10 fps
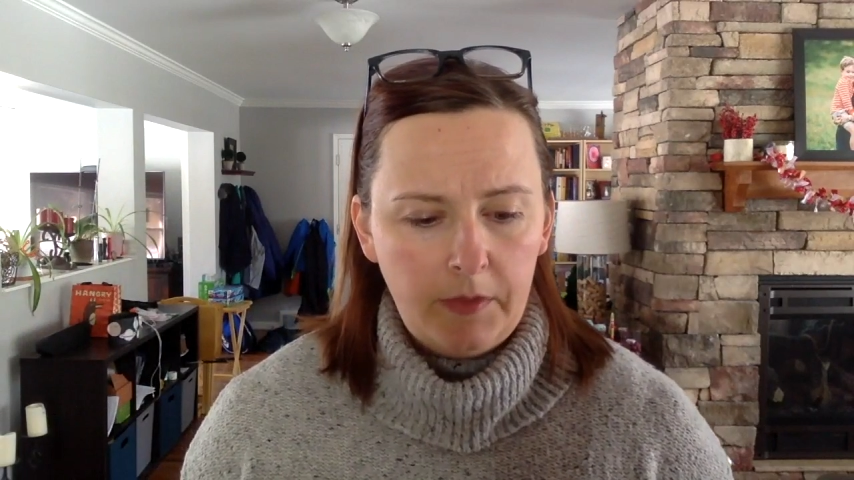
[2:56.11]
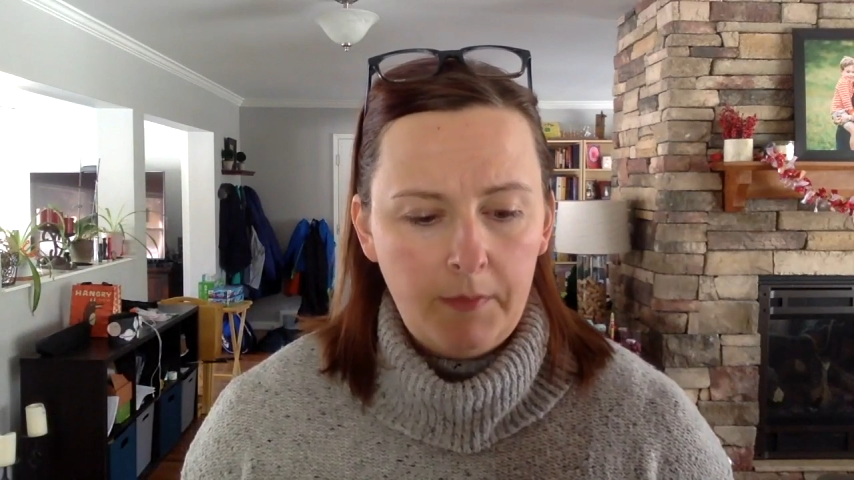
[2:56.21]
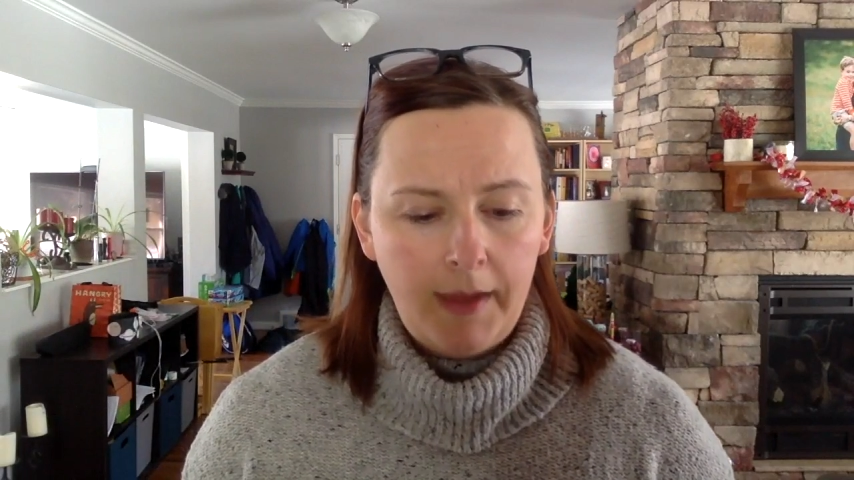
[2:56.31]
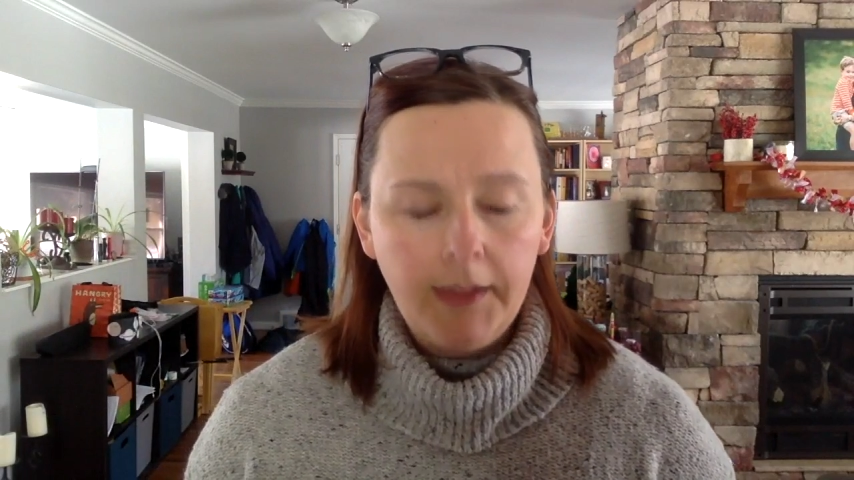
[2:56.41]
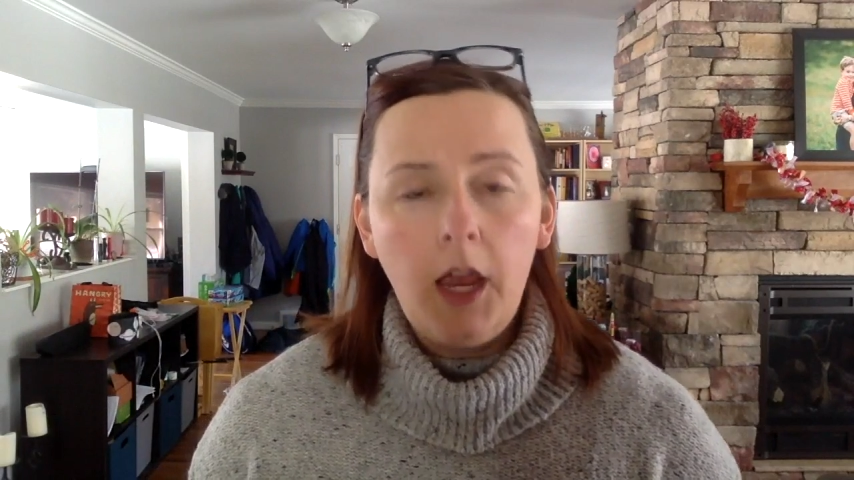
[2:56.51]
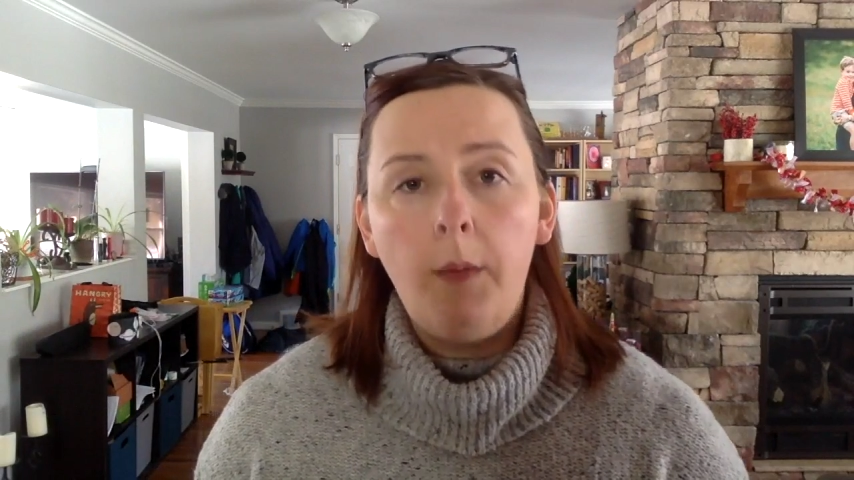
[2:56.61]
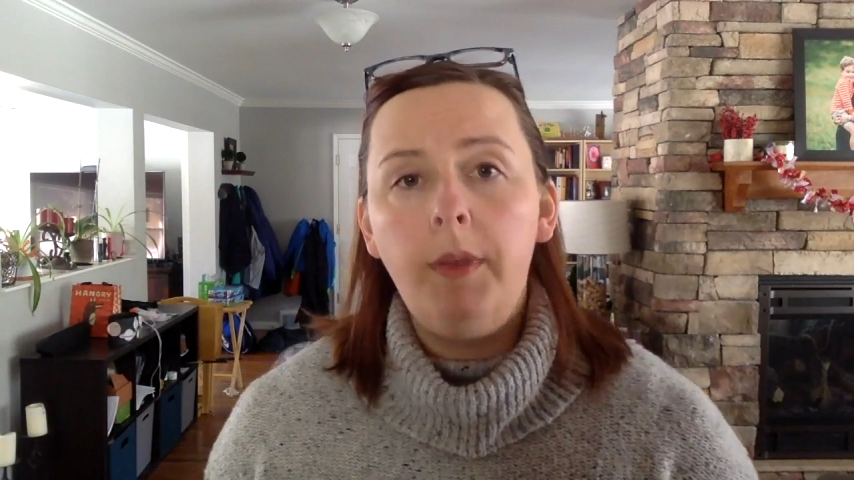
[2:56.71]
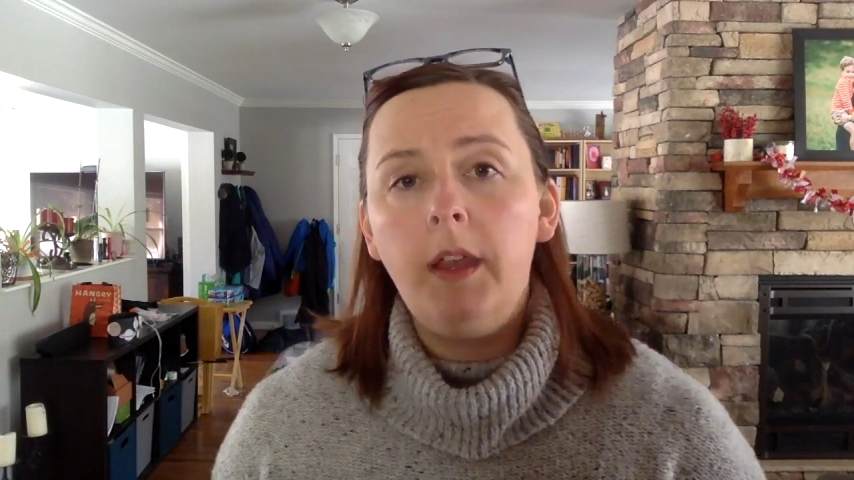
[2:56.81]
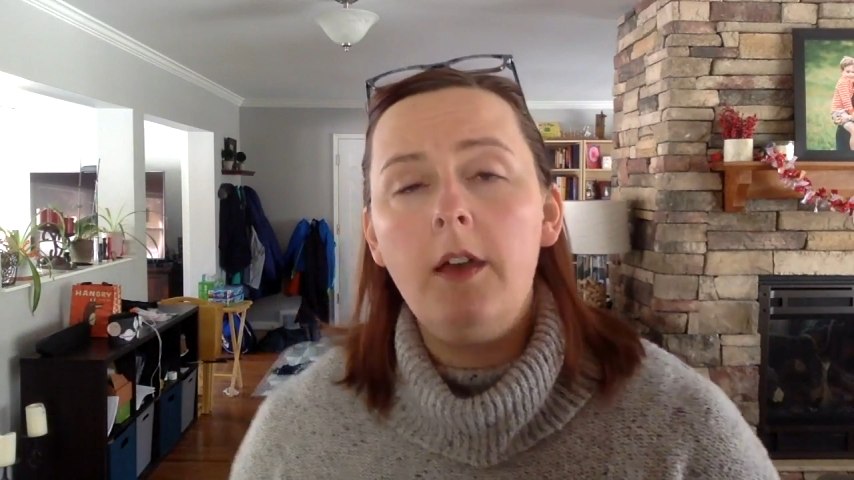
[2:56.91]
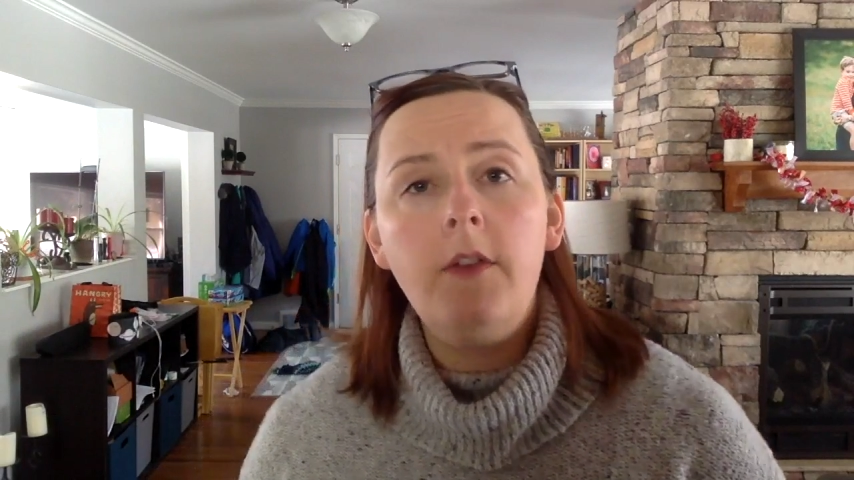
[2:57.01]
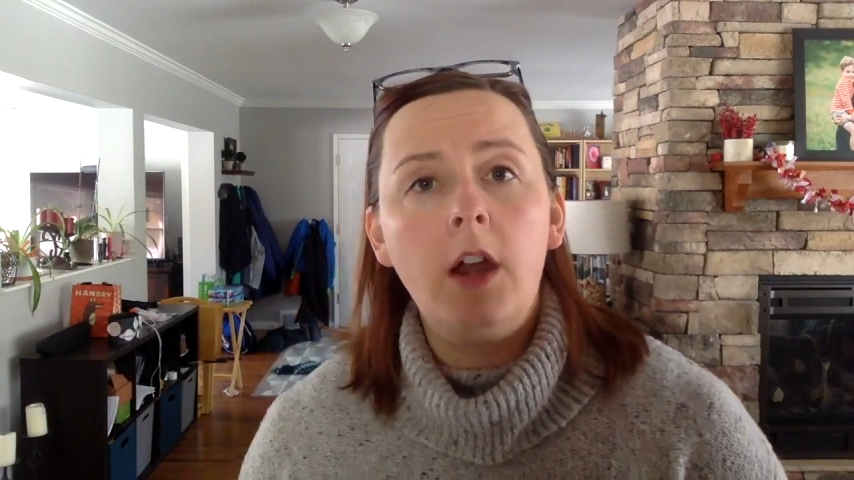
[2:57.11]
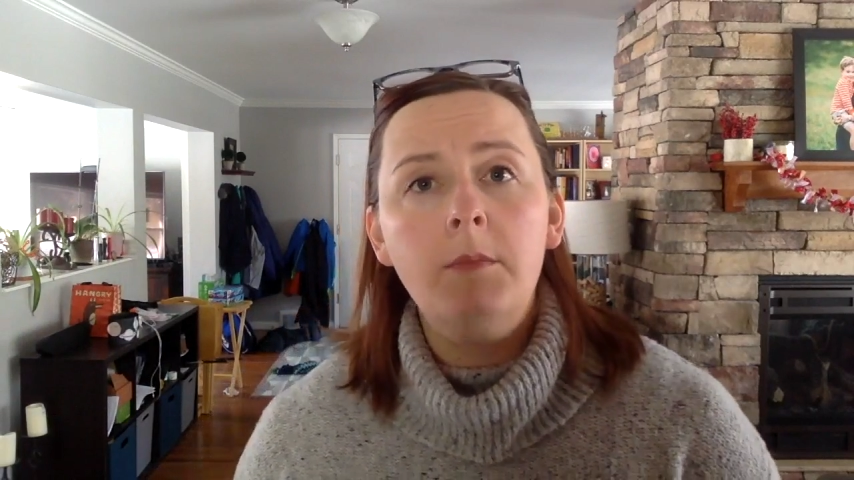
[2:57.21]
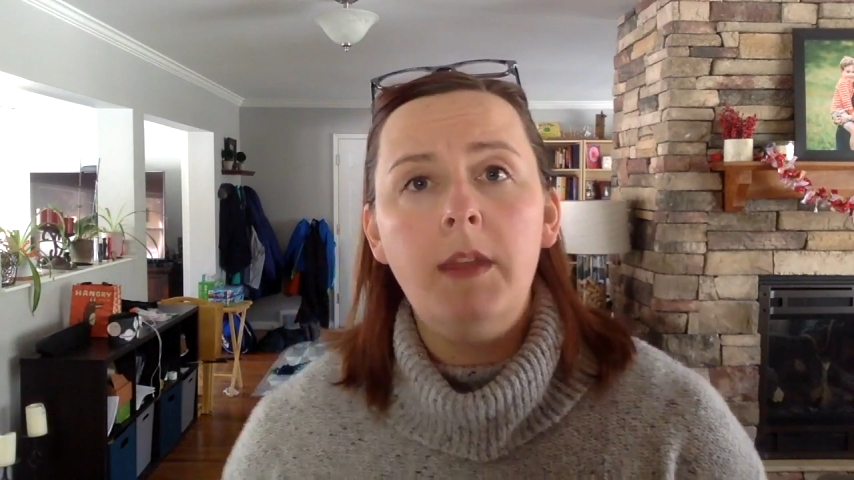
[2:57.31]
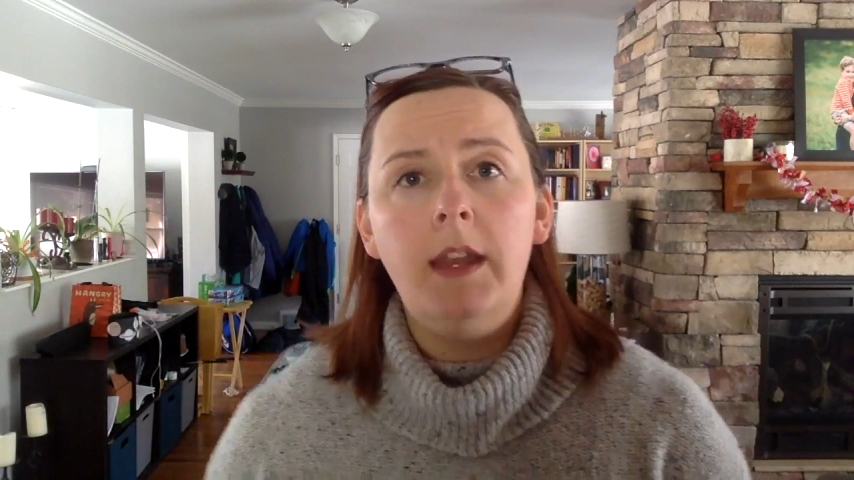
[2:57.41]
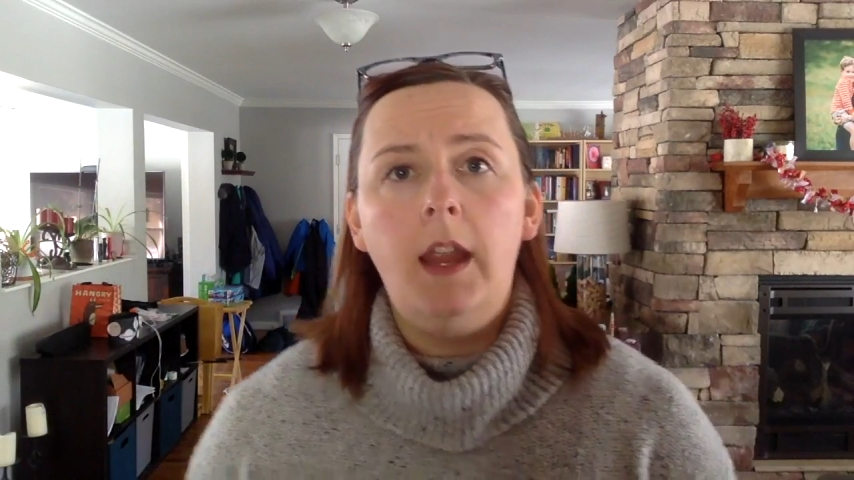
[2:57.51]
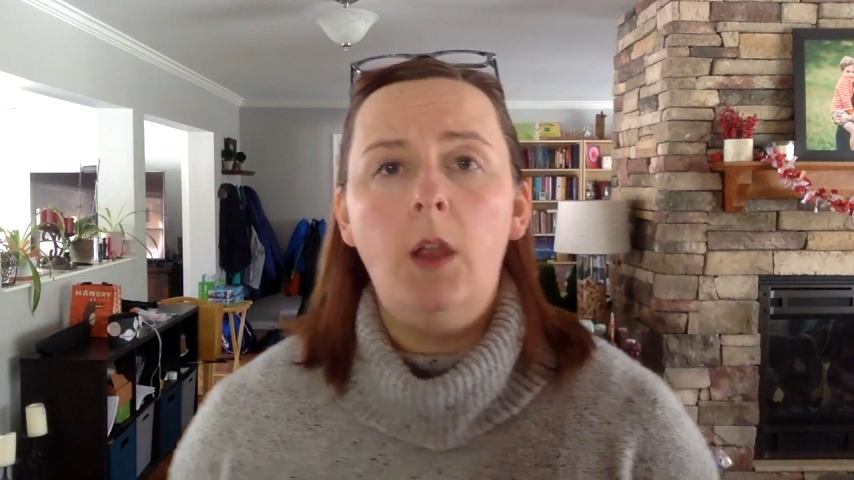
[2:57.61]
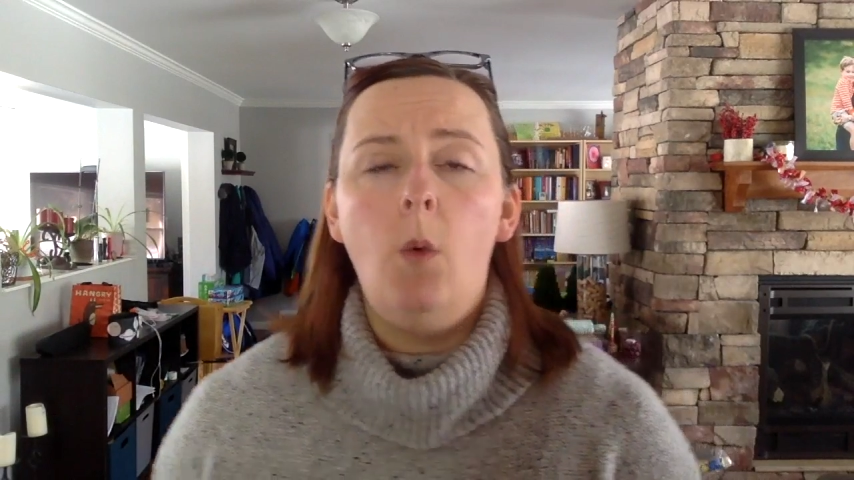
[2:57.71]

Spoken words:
main topic of our meeting